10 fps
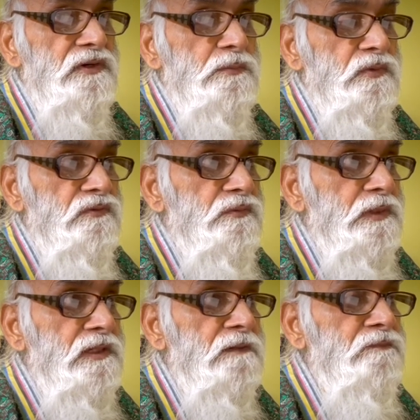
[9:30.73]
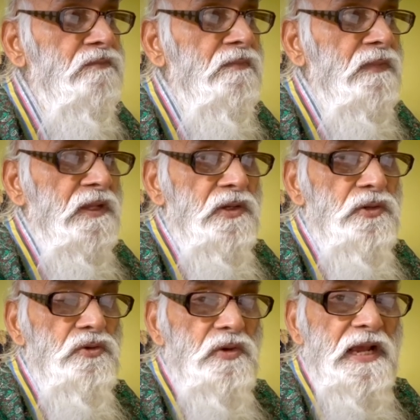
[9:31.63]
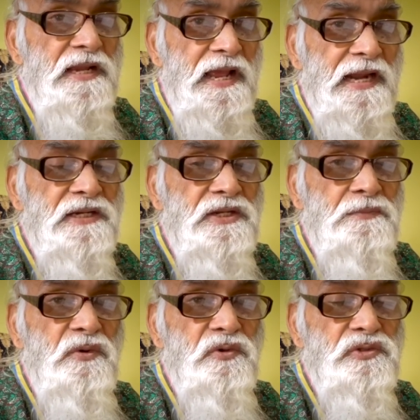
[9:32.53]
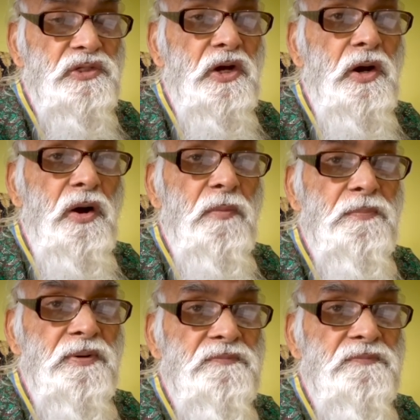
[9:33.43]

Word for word: foot movement you can at the most hop